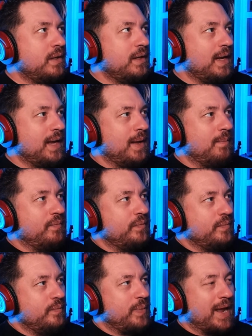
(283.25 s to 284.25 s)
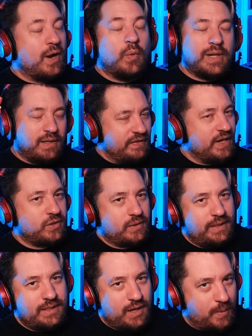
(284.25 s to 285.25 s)
And I will
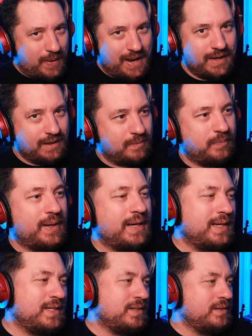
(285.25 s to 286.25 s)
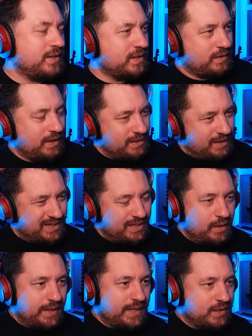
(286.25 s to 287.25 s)
eventually, don't panic, but it's just
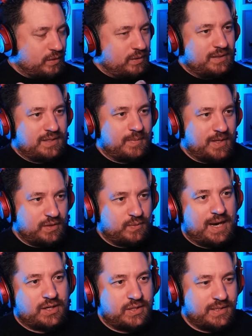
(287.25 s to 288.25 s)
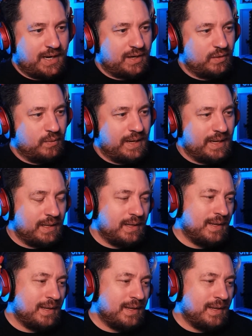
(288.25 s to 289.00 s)
until I get sort of some of these reactions out of the way.